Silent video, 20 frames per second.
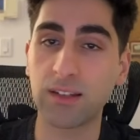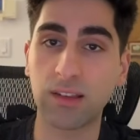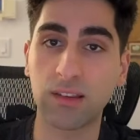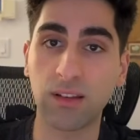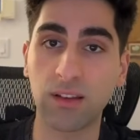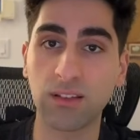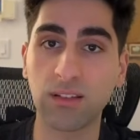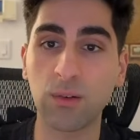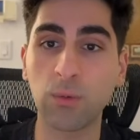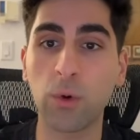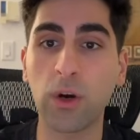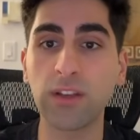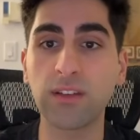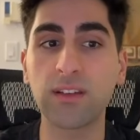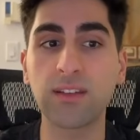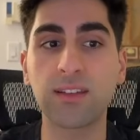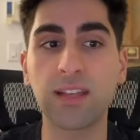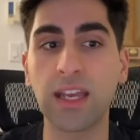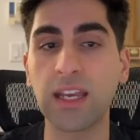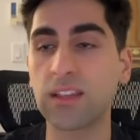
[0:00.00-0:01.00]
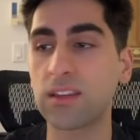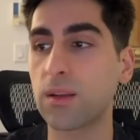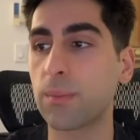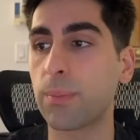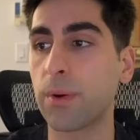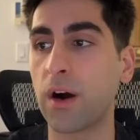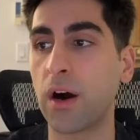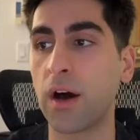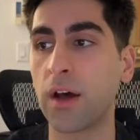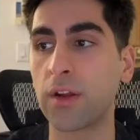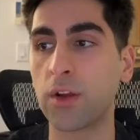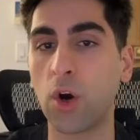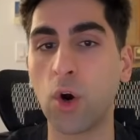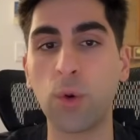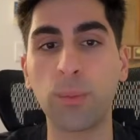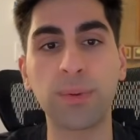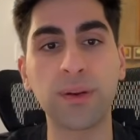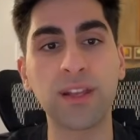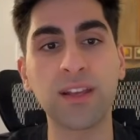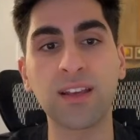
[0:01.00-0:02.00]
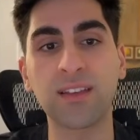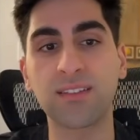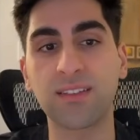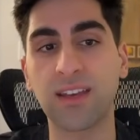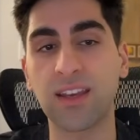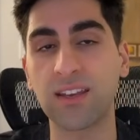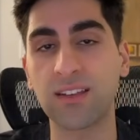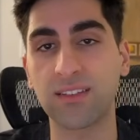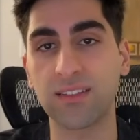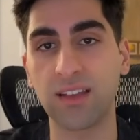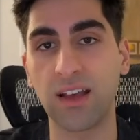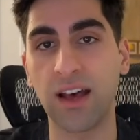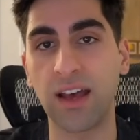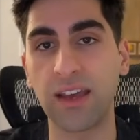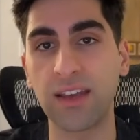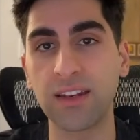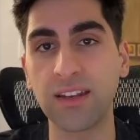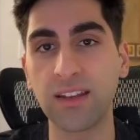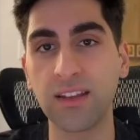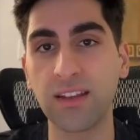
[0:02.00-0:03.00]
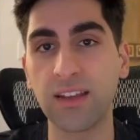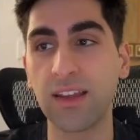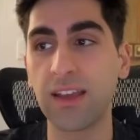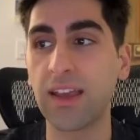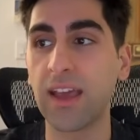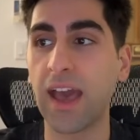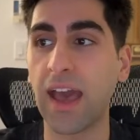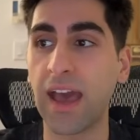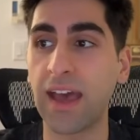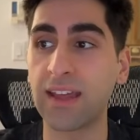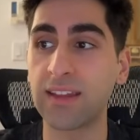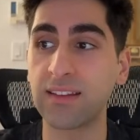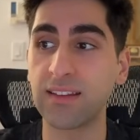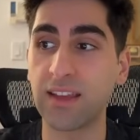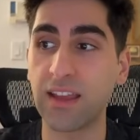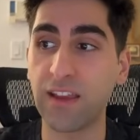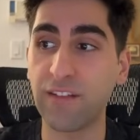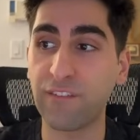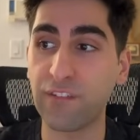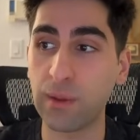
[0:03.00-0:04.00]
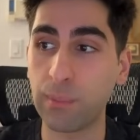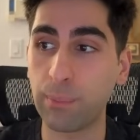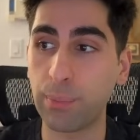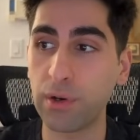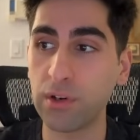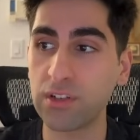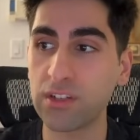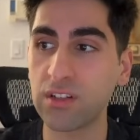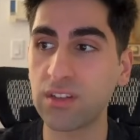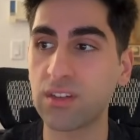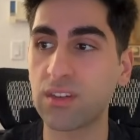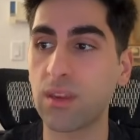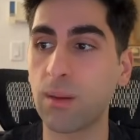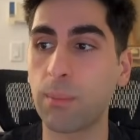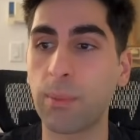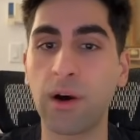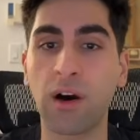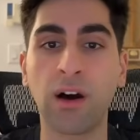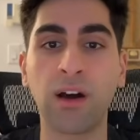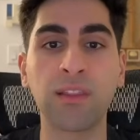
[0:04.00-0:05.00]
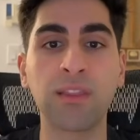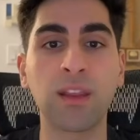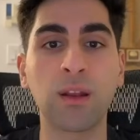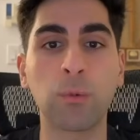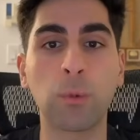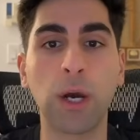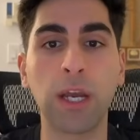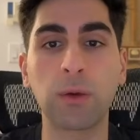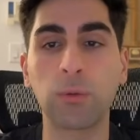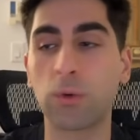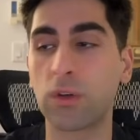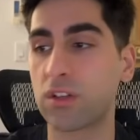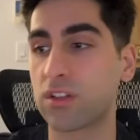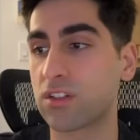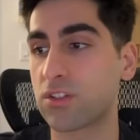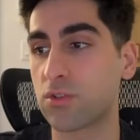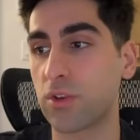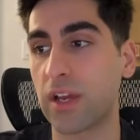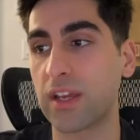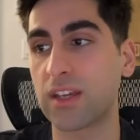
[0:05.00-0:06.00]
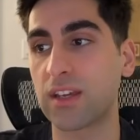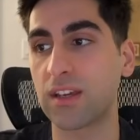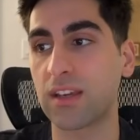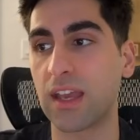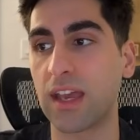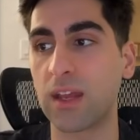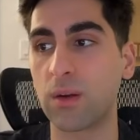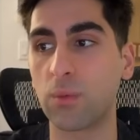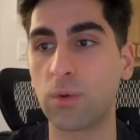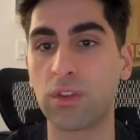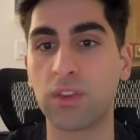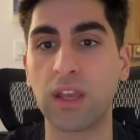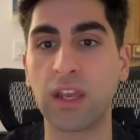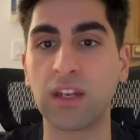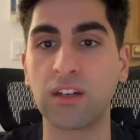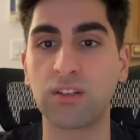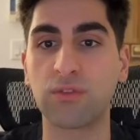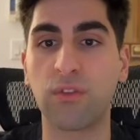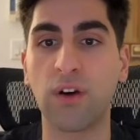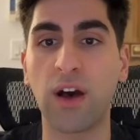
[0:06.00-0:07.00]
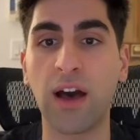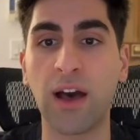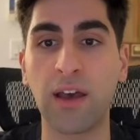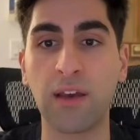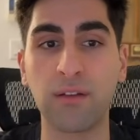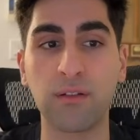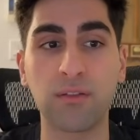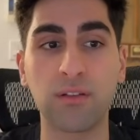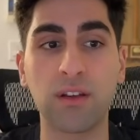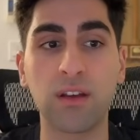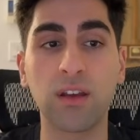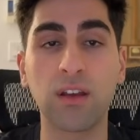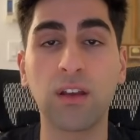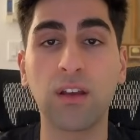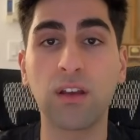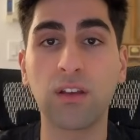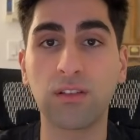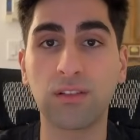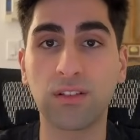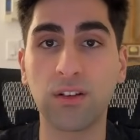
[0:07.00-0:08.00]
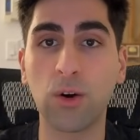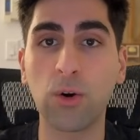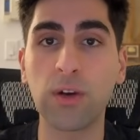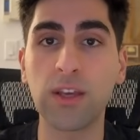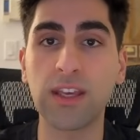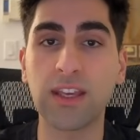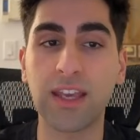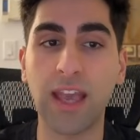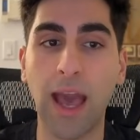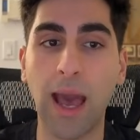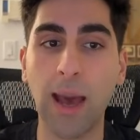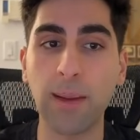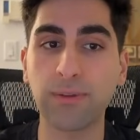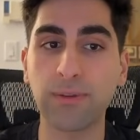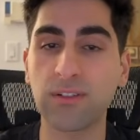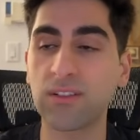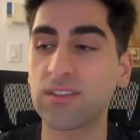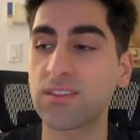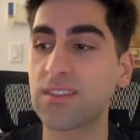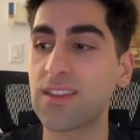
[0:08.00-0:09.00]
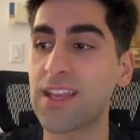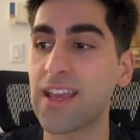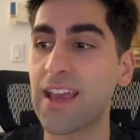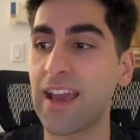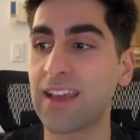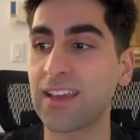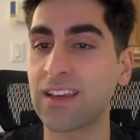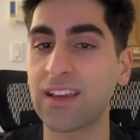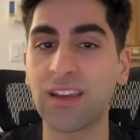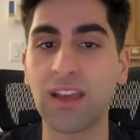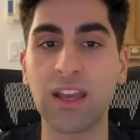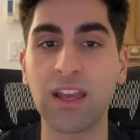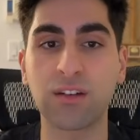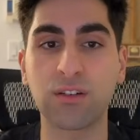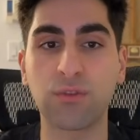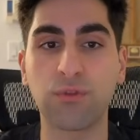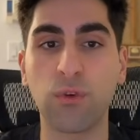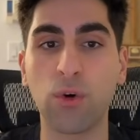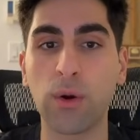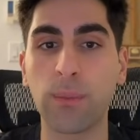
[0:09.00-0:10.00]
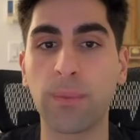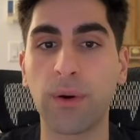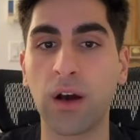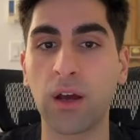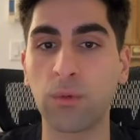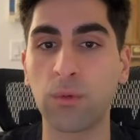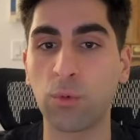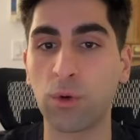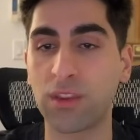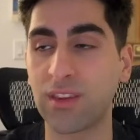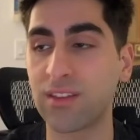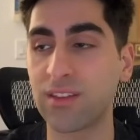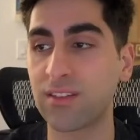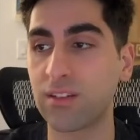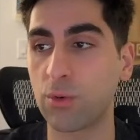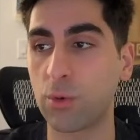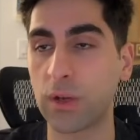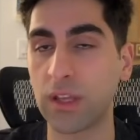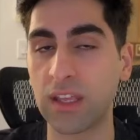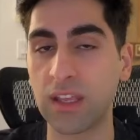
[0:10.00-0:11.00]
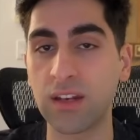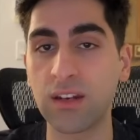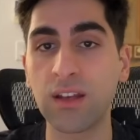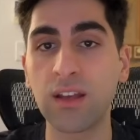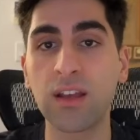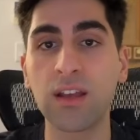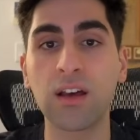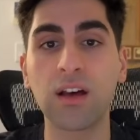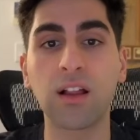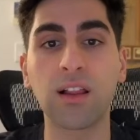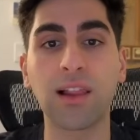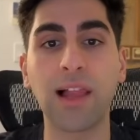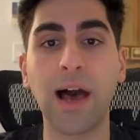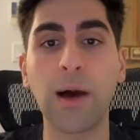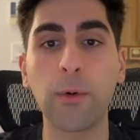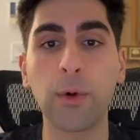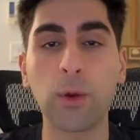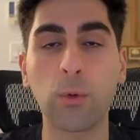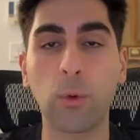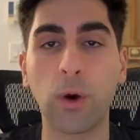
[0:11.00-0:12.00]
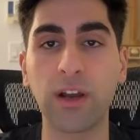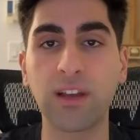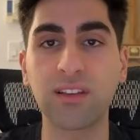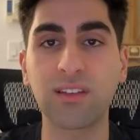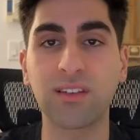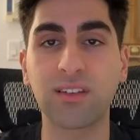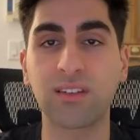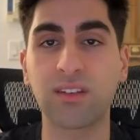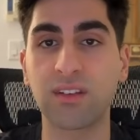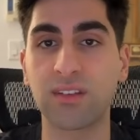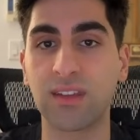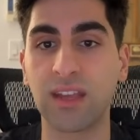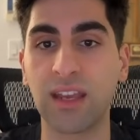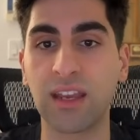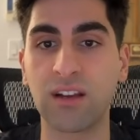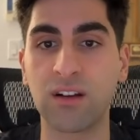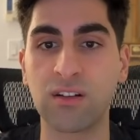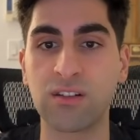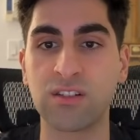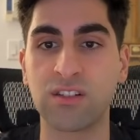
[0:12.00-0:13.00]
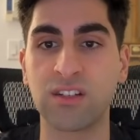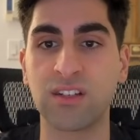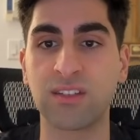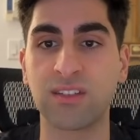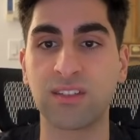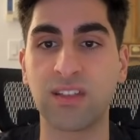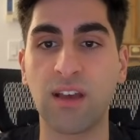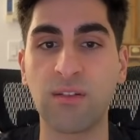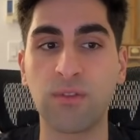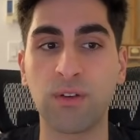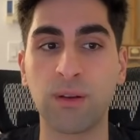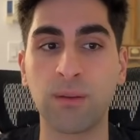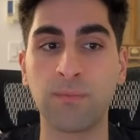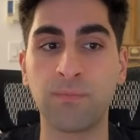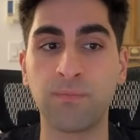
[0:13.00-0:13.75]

doesn't want to take the pawn, opening his kingside, and if he pushes the pawn, then white will strike again with h5. So he captures the hanging h4 pawn with his queen, allowing white to take on g7.